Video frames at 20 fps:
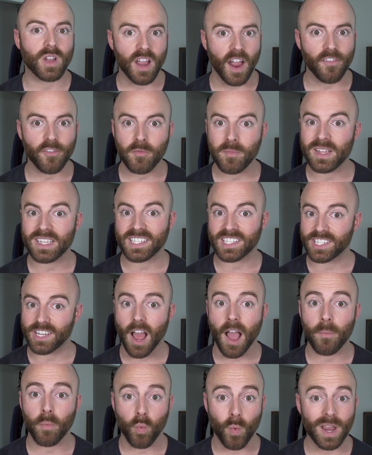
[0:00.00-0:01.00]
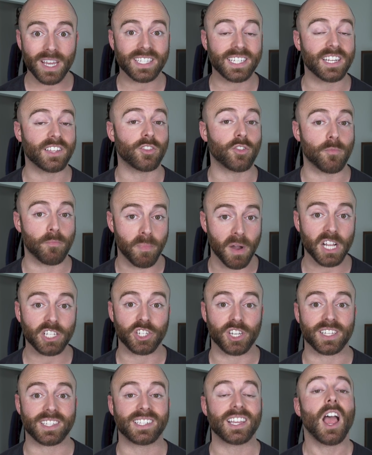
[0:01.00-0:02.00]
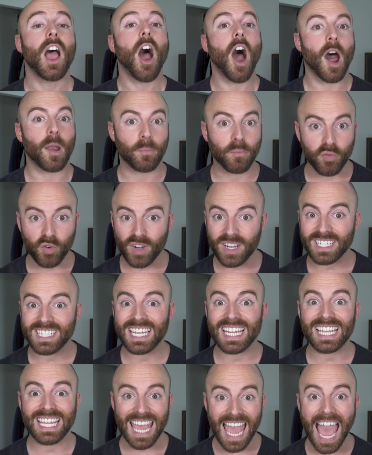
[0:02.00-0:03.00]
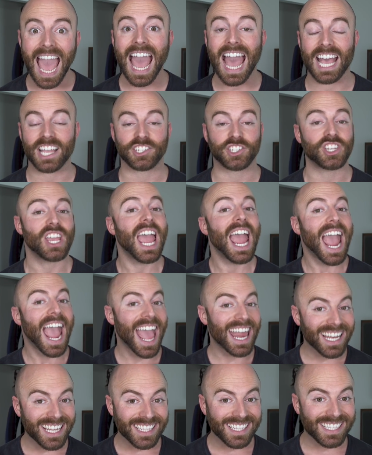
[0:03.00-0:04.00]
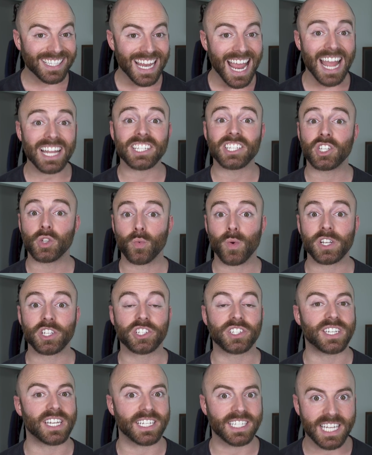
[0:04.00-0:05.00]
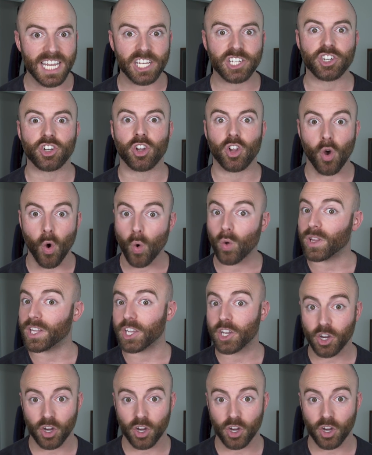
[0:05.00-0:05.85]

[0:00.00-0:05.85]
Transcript: governments stop wasting their budgets on printing cash and instead switch to digital only